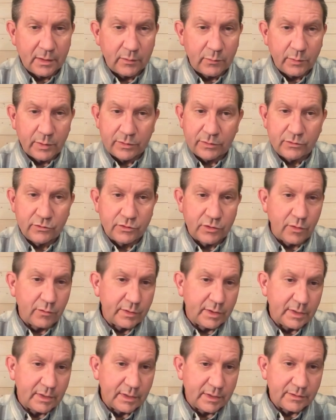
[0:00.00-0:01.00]
With
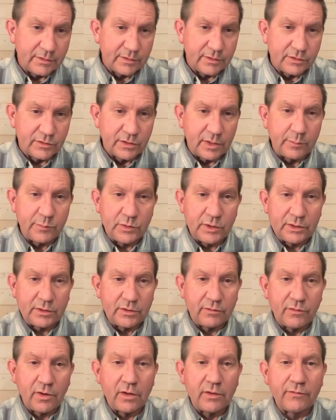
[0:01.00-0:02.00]
Jonah as the
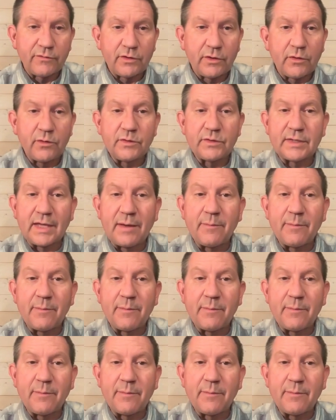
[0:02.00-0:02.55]
subject of all of those.